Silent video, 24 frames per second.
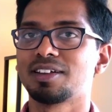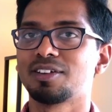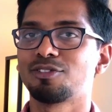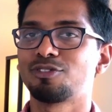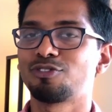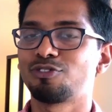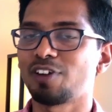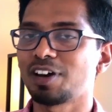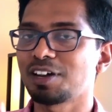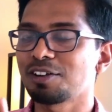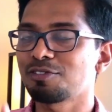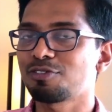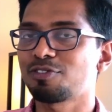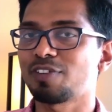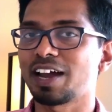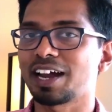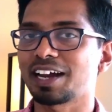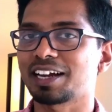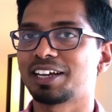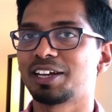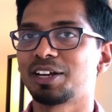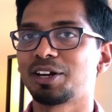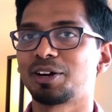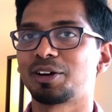Fun
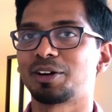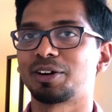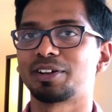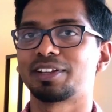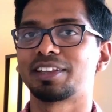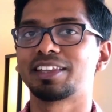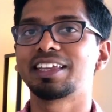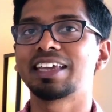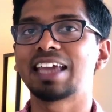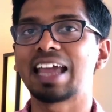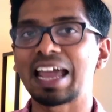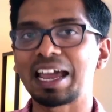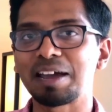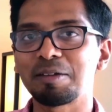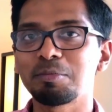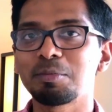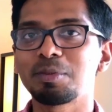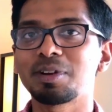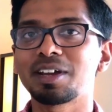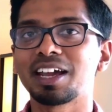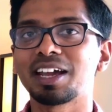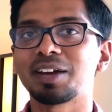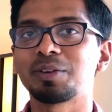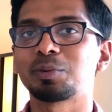fact here, the M
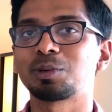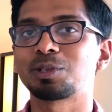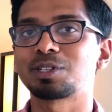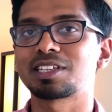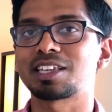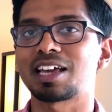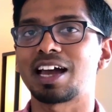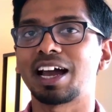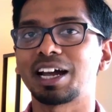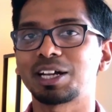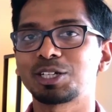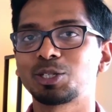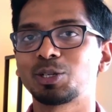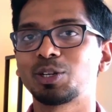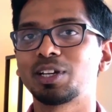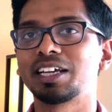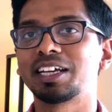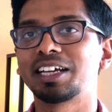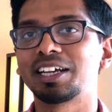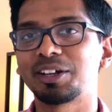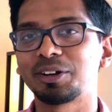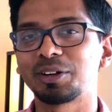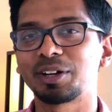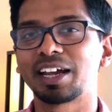B A was
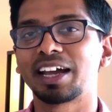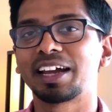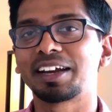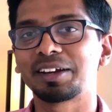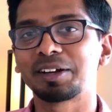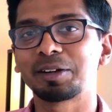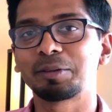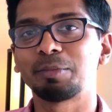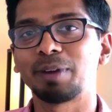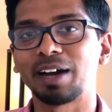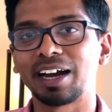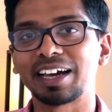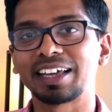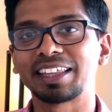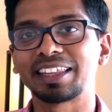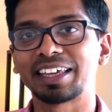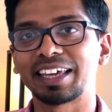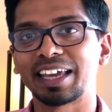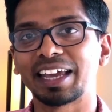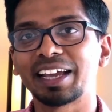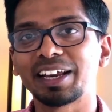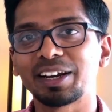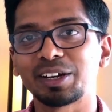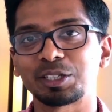actually created by
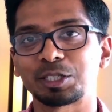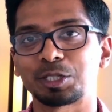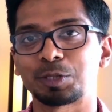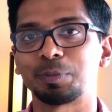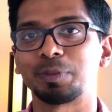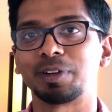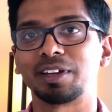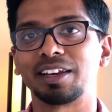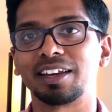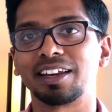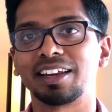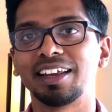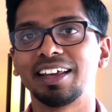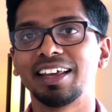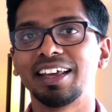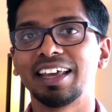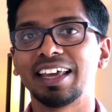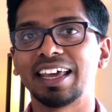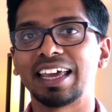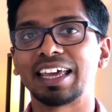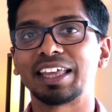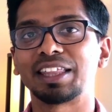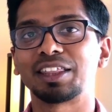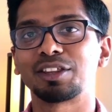the Englishmen
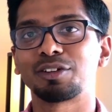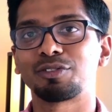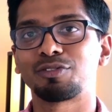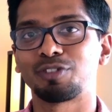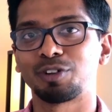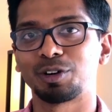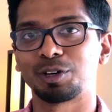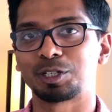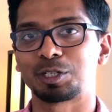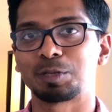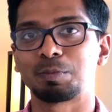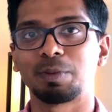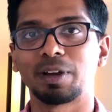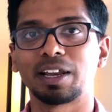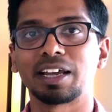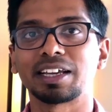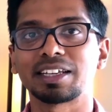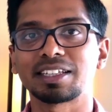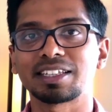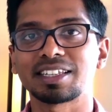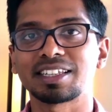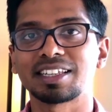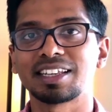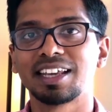in the first
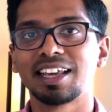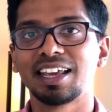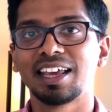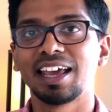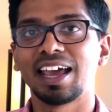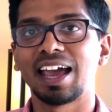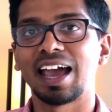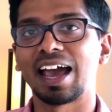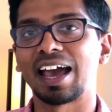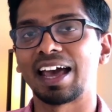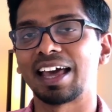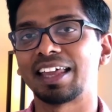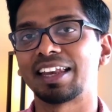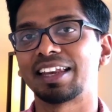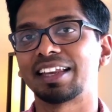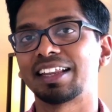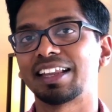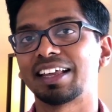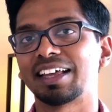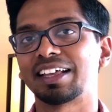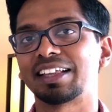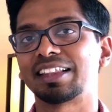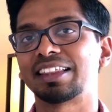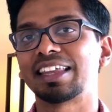place.
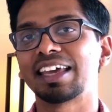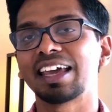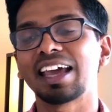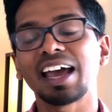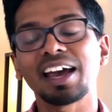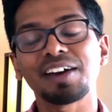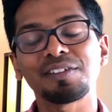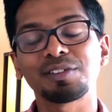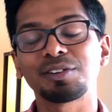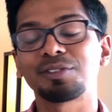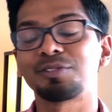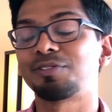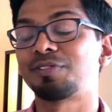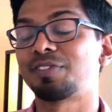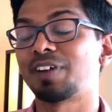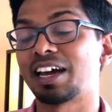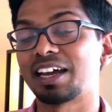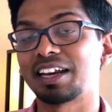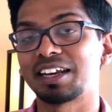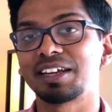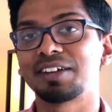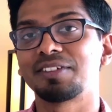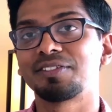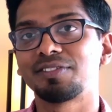And uh, they have a
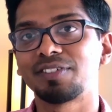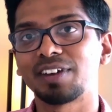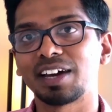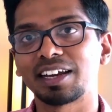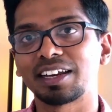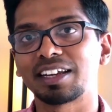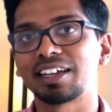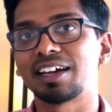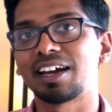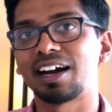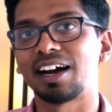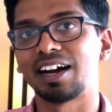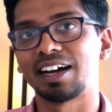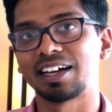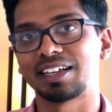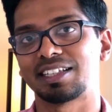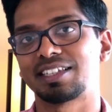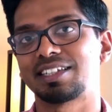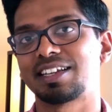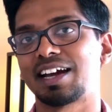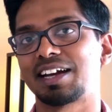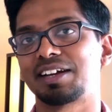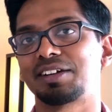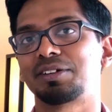very, very high
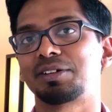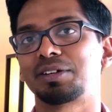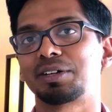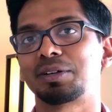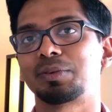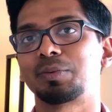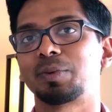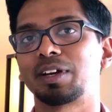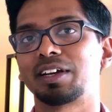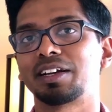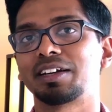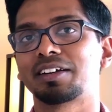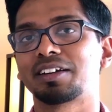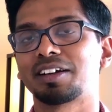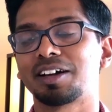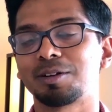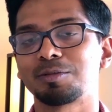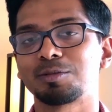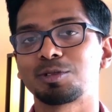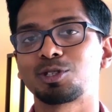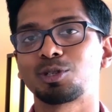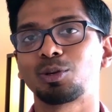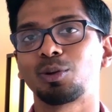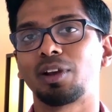standard when it
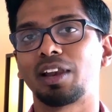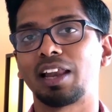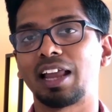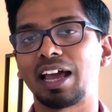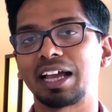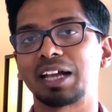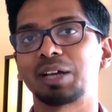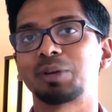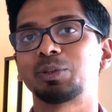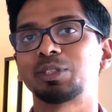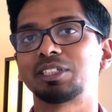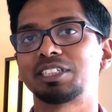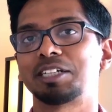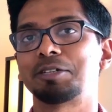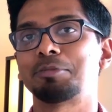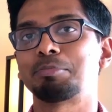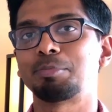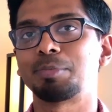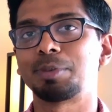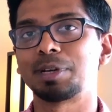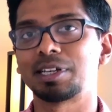comes to language and